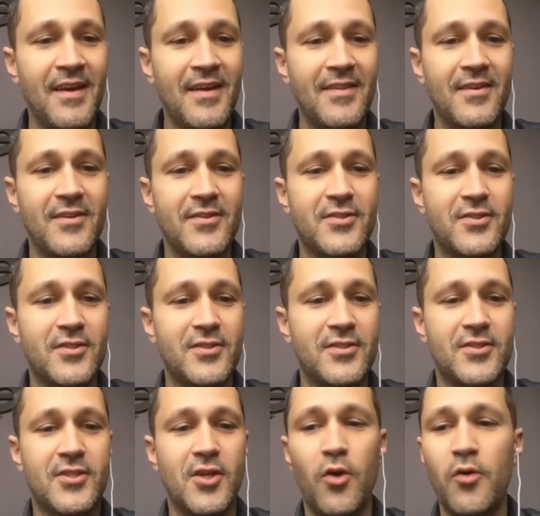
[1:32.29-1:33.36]
There's
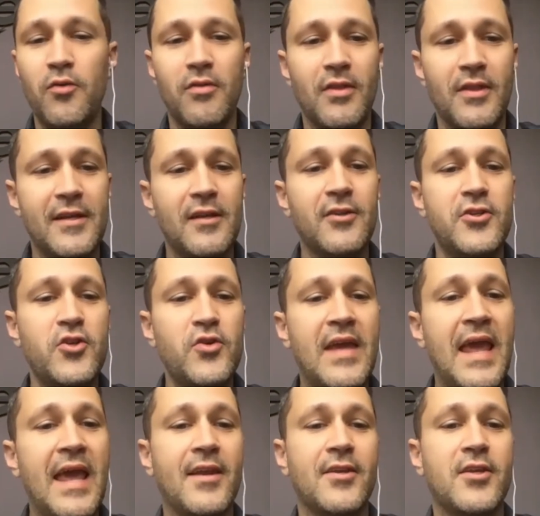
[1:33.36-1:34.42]
so little that you
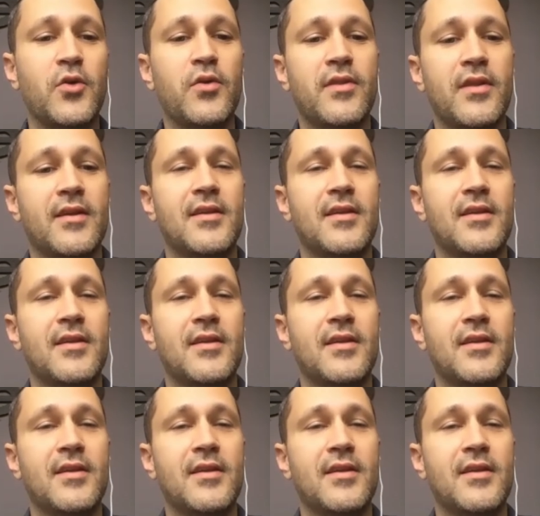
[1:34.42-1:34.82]
can do with it.